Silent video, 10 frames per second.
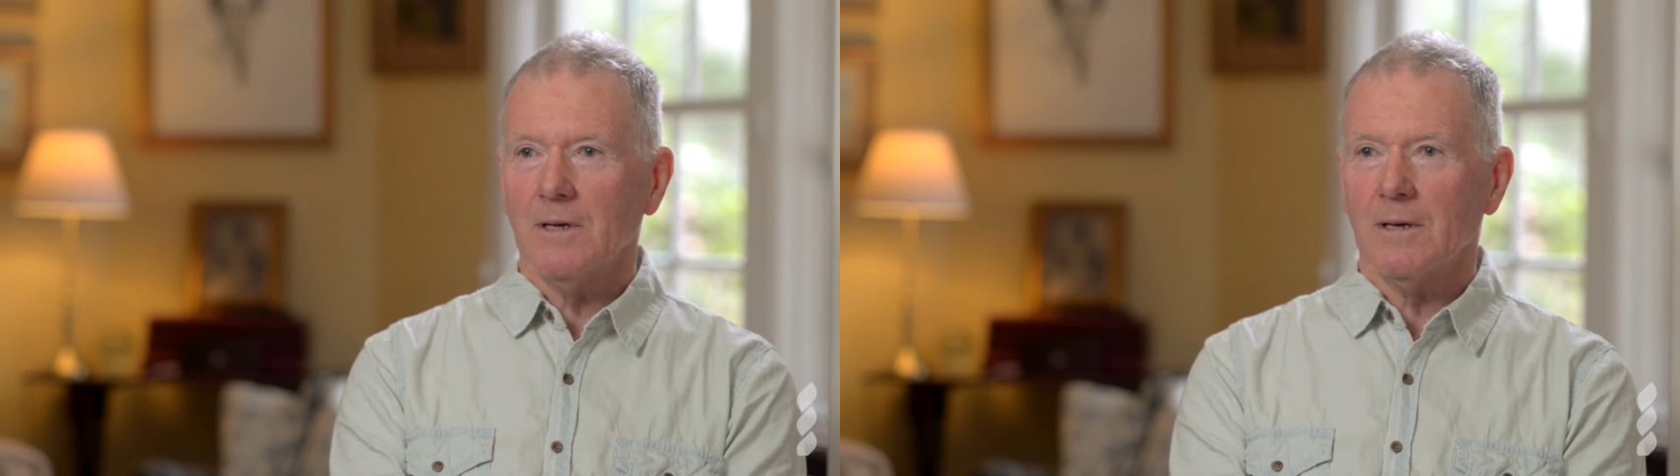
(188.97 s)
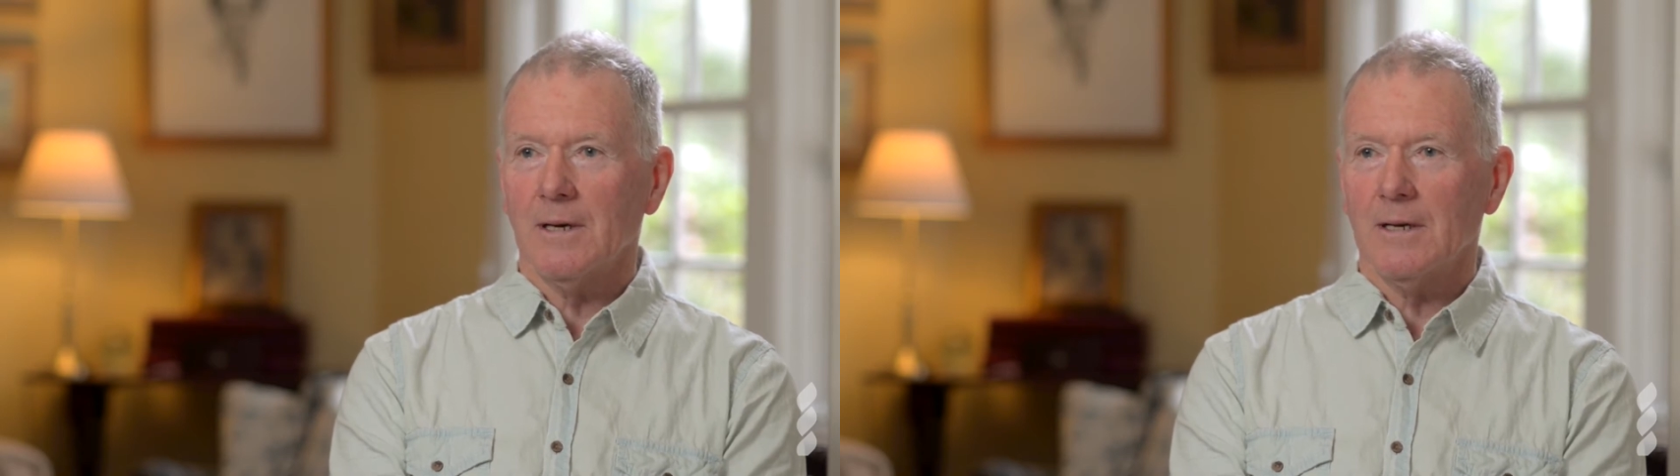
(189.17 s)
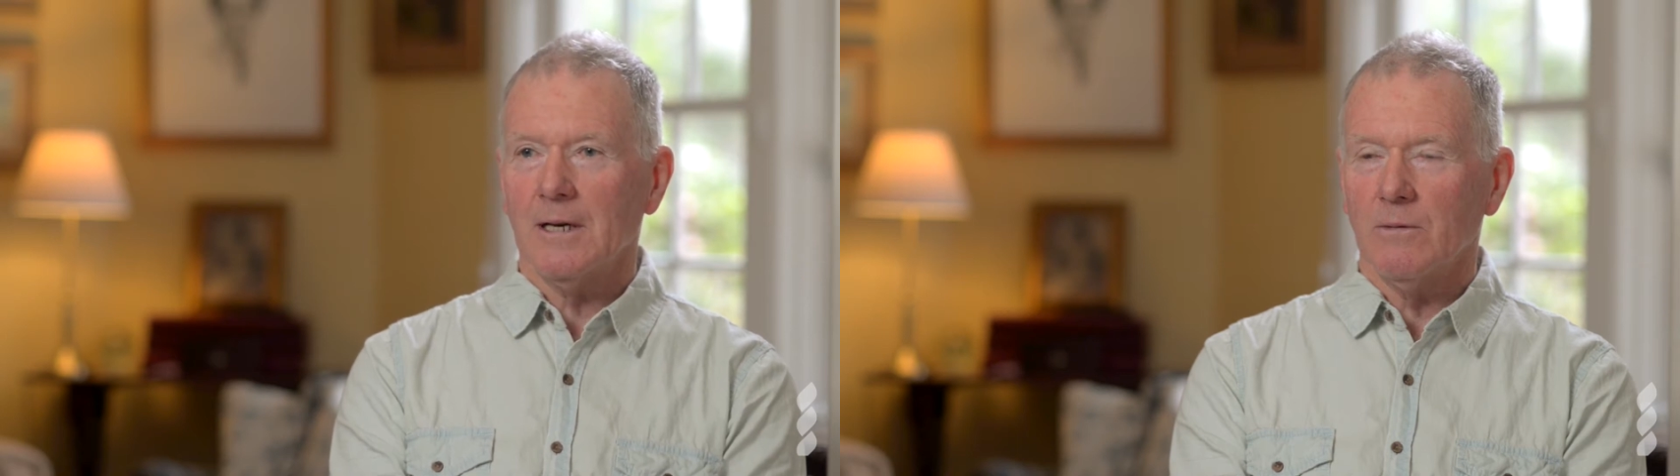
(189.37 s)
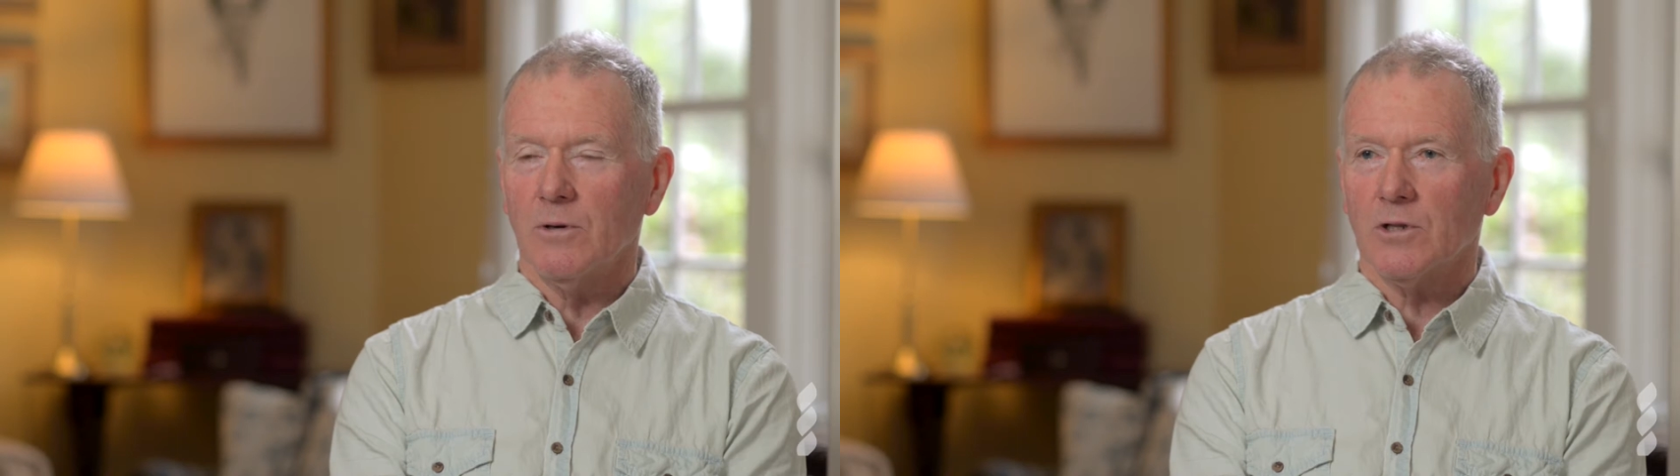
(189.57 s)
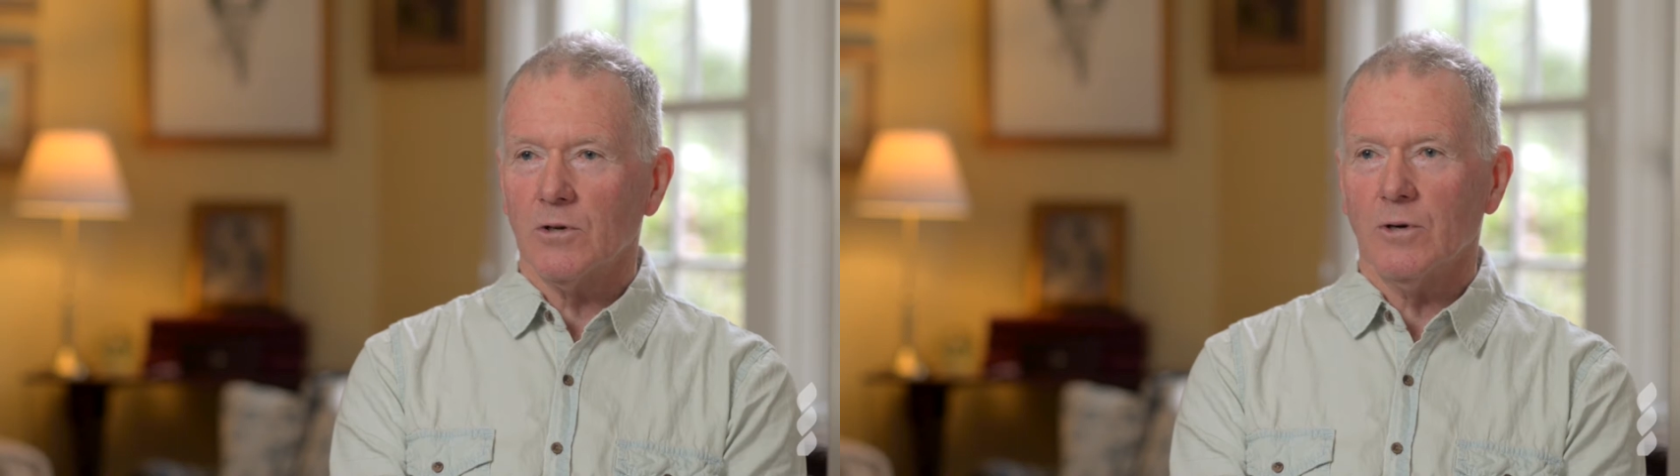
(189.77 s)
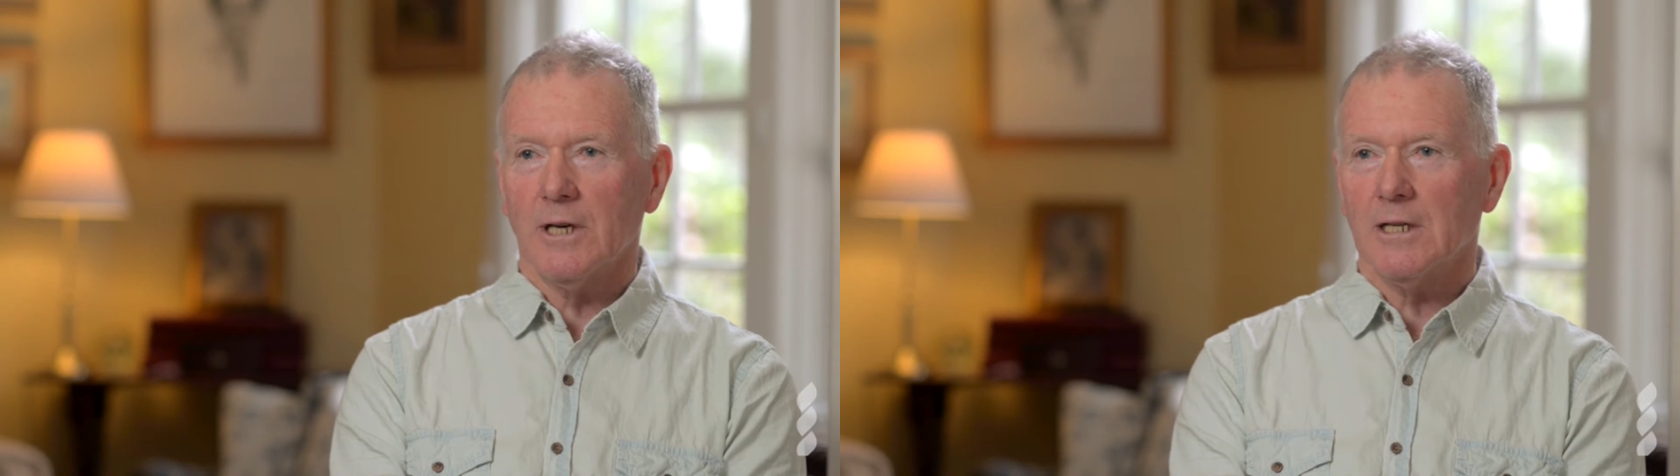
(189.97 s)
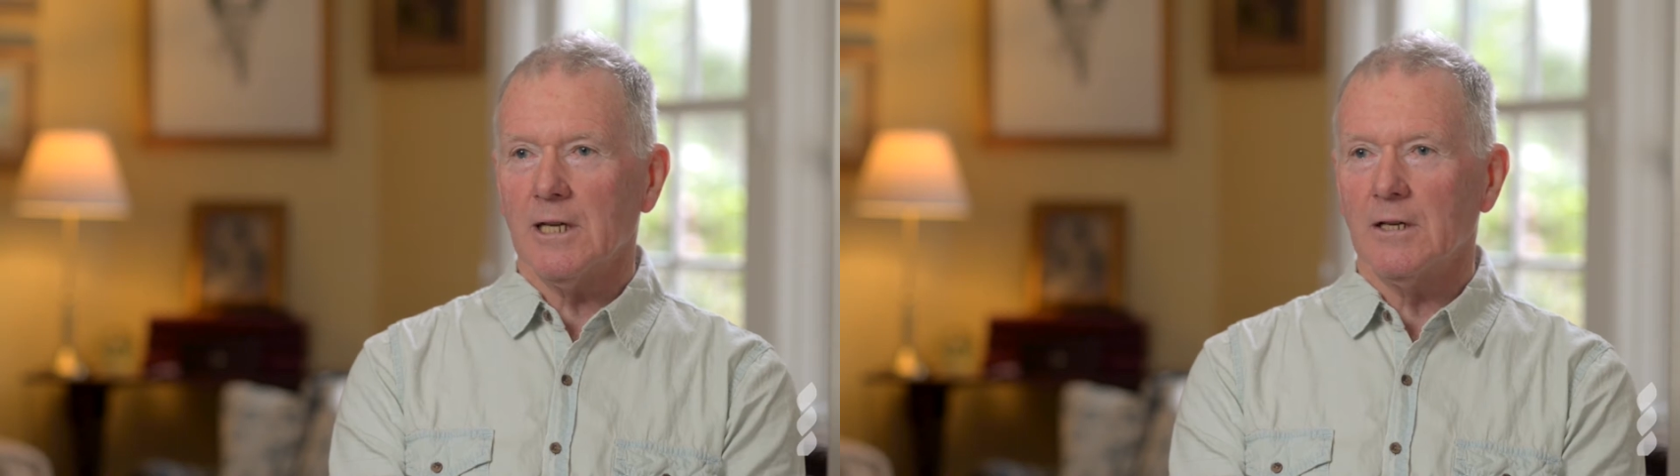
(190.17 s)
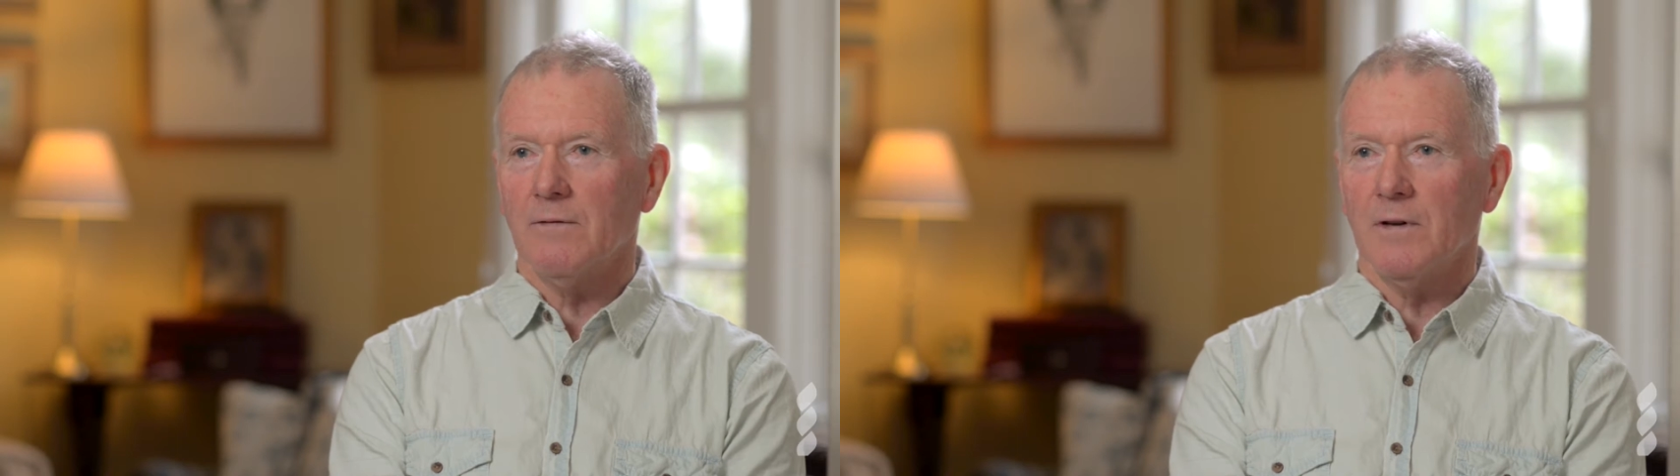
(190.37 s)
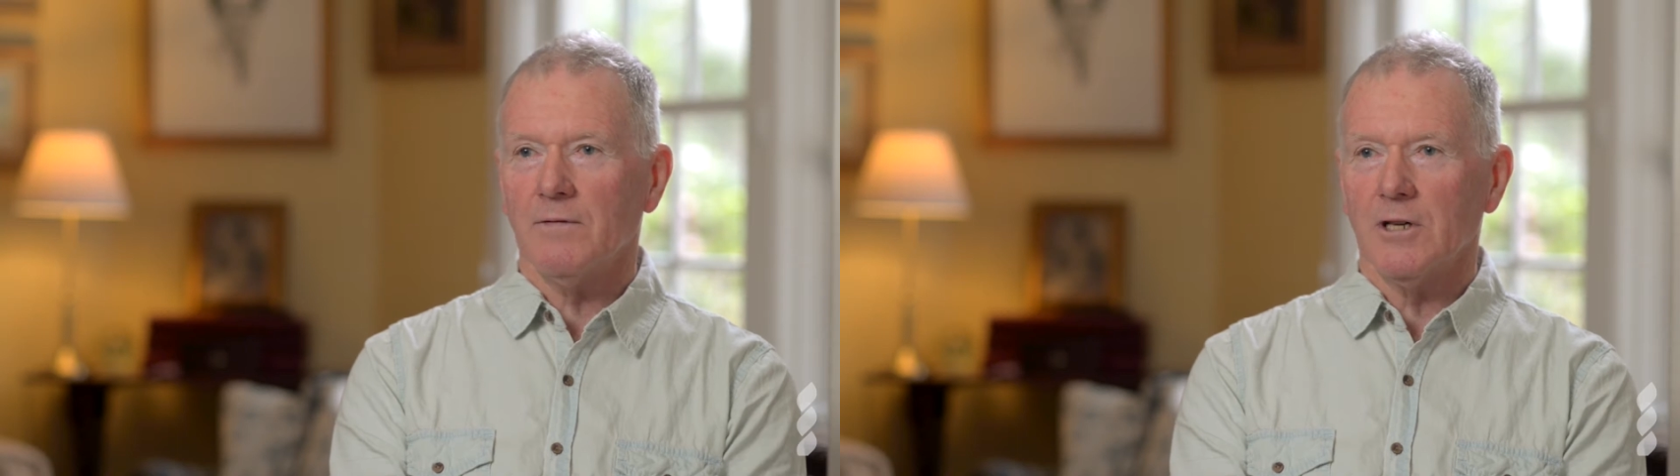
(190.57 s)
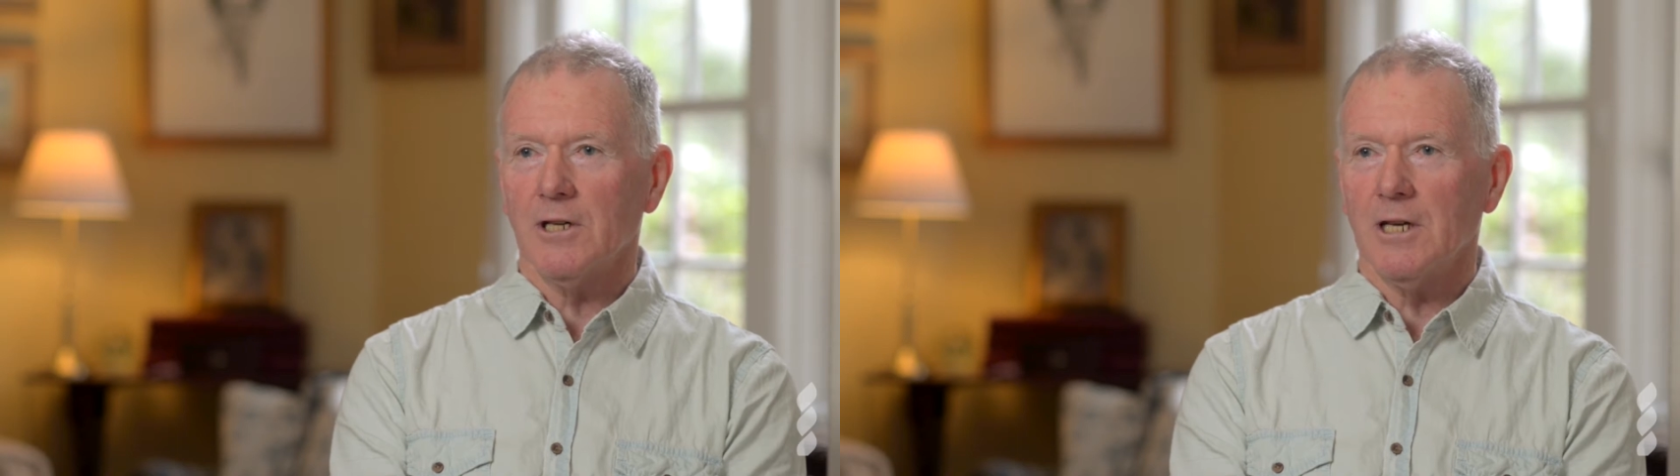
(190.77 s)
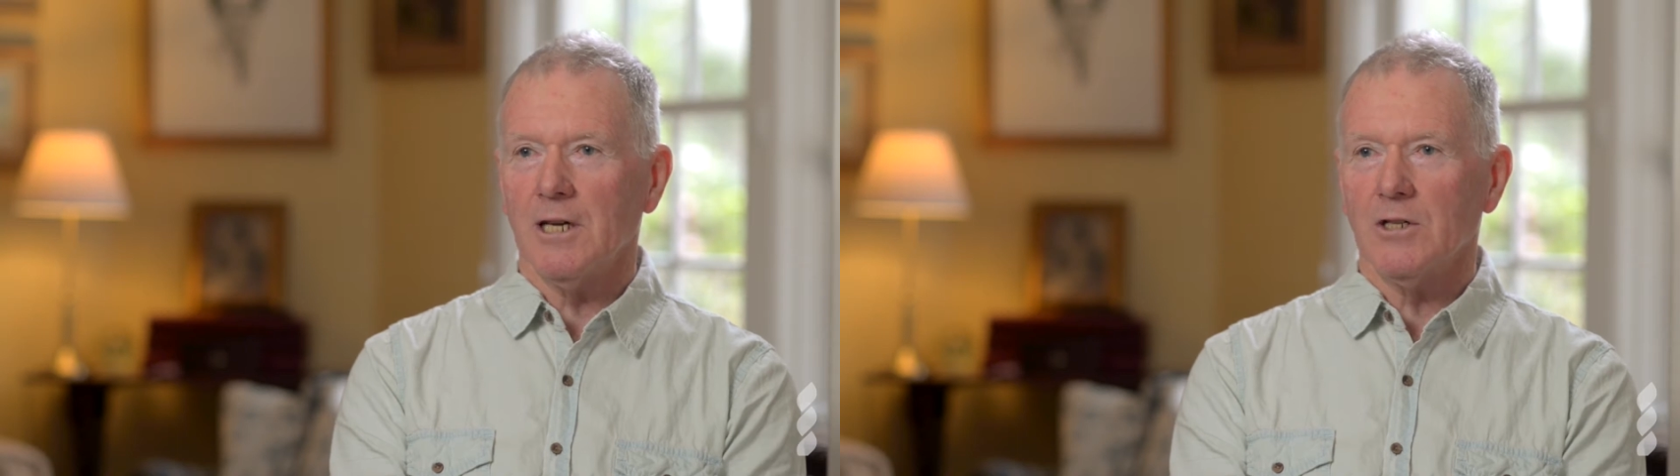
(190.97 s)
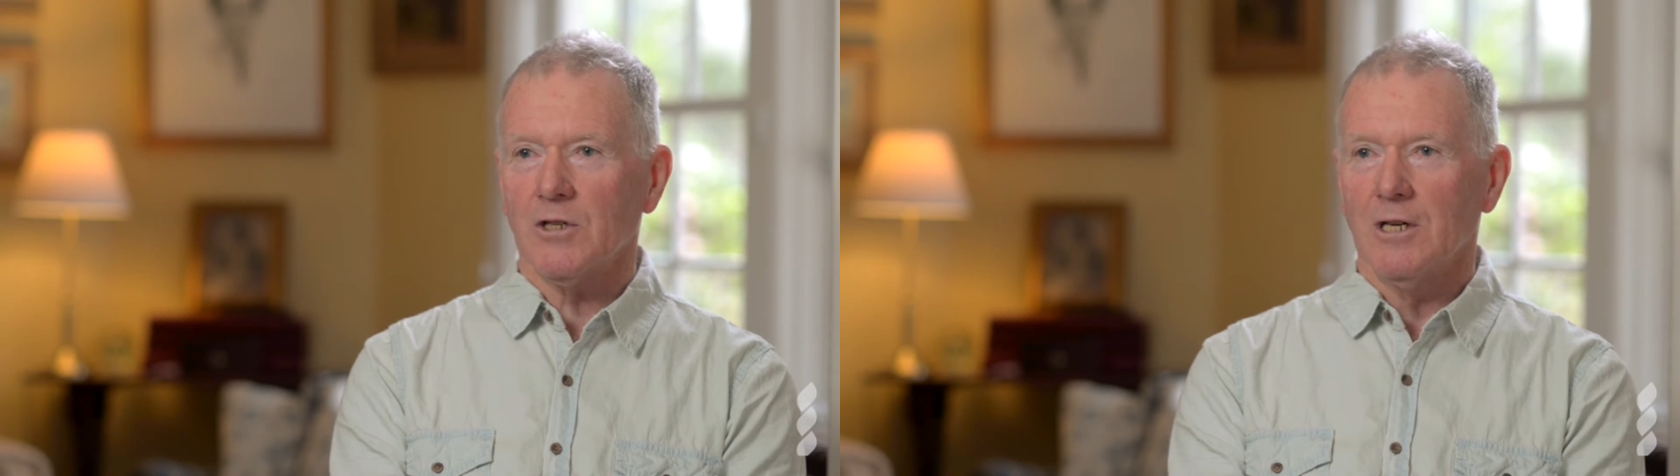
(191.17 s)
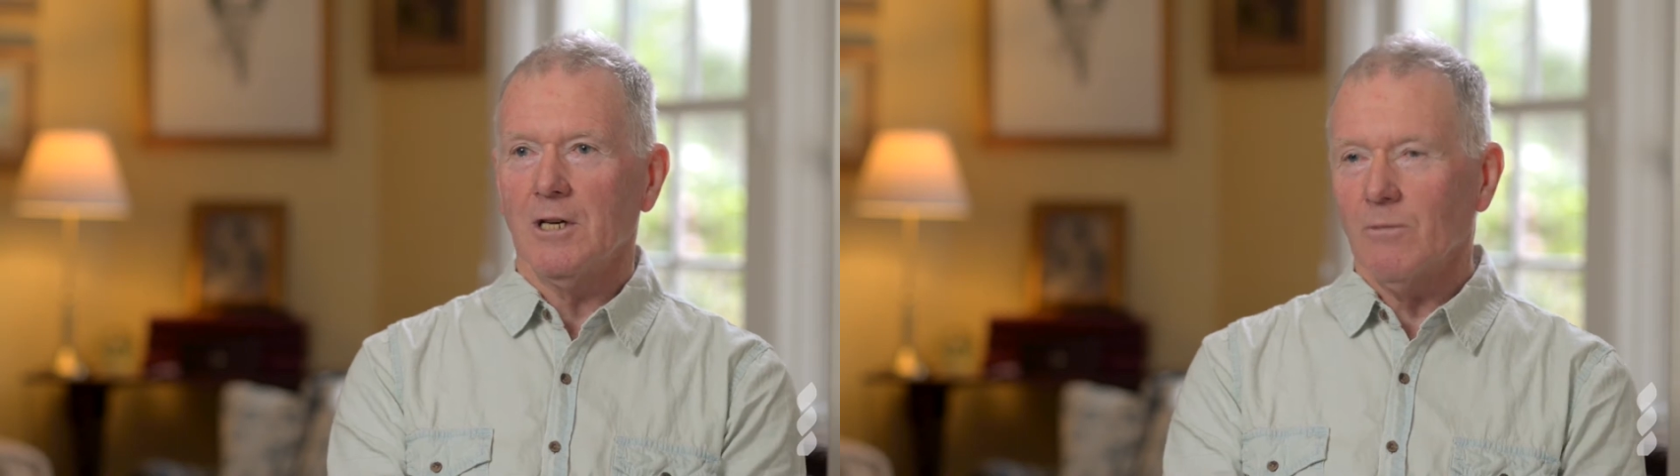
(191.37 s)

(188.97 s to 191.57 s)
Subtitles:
and he was talking 10 to 15 years,